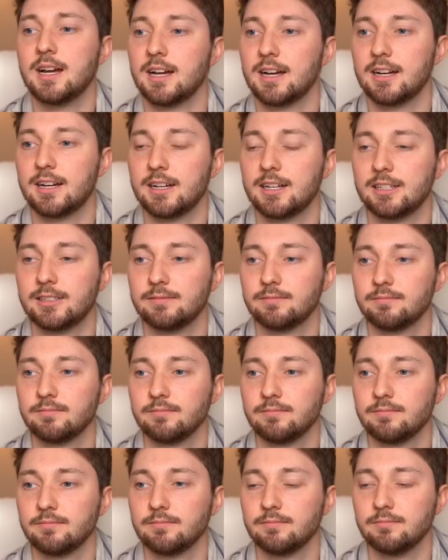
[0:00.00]

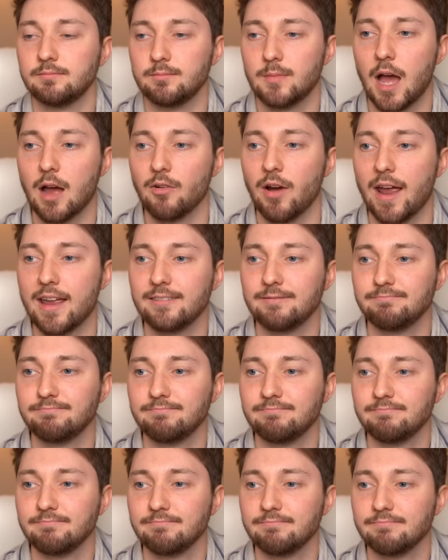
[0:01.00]
All right.
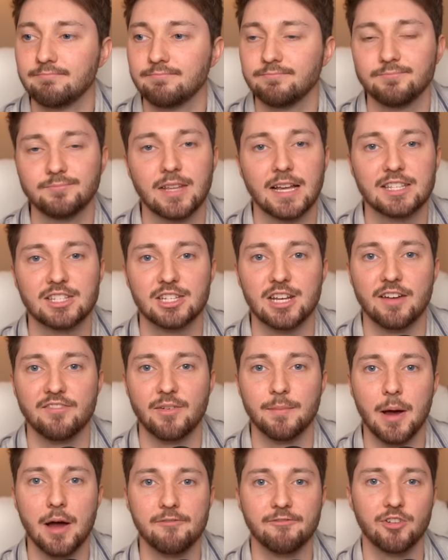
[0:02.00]
That's enough
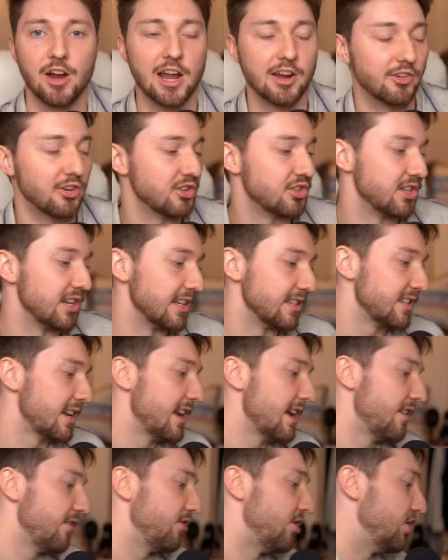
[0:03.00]
about fragrances.
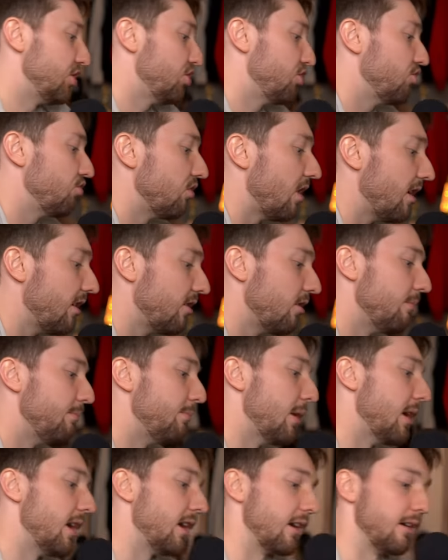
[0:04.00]
The Struggle
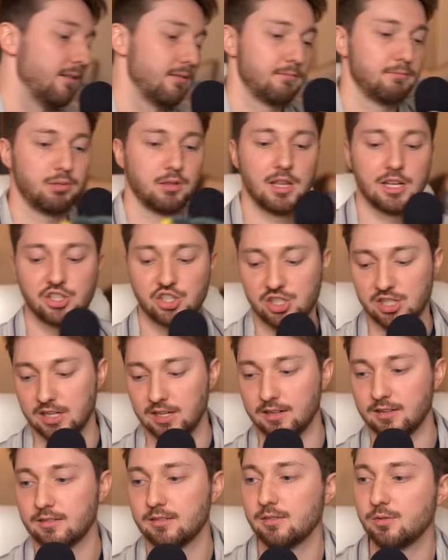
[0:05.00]
Bug
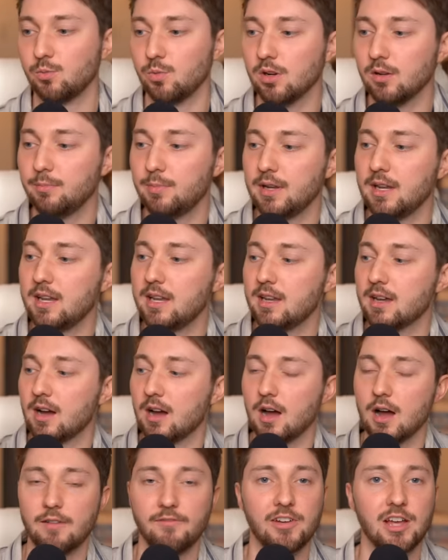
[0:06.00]
plushie will be
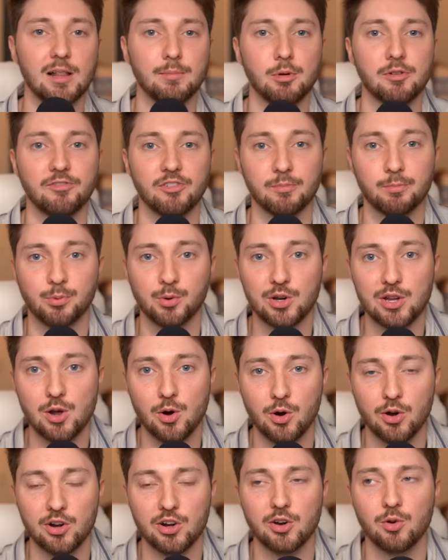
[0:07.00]
available for
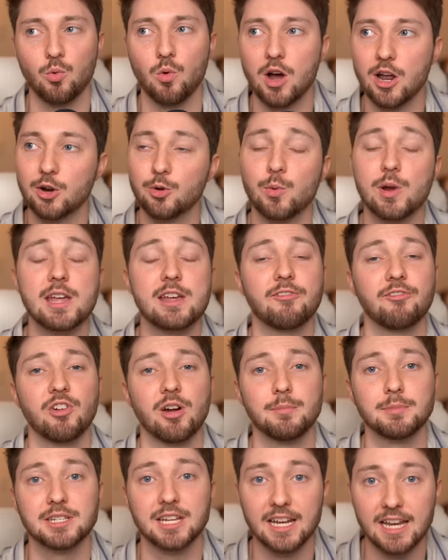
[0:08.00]
pre-order 1 week
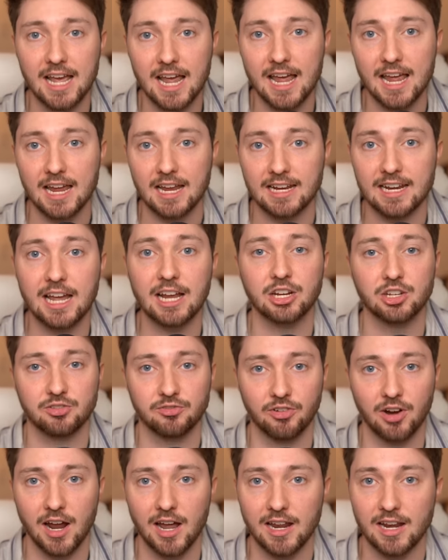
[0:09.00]
from today, next
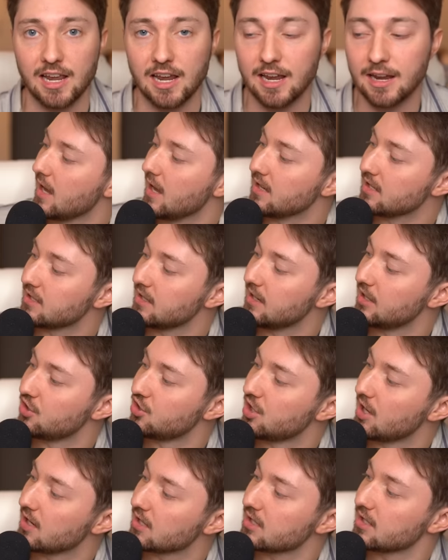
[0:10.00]
Friday. Isn't it
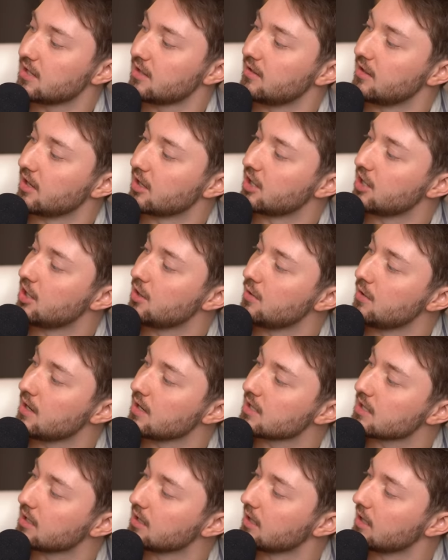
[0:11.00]
just the
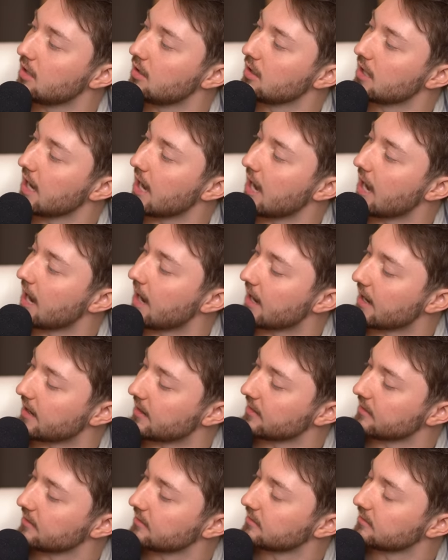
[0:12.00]
cutest little
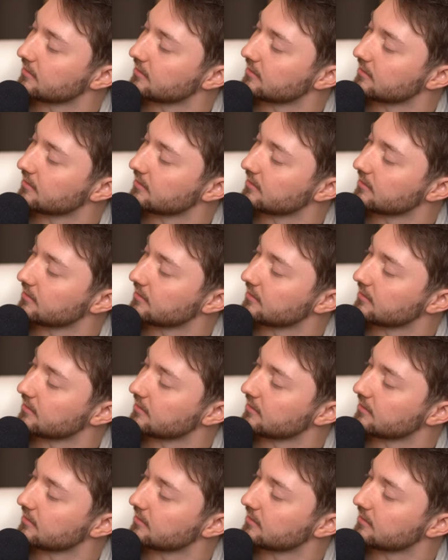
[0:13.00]
guy?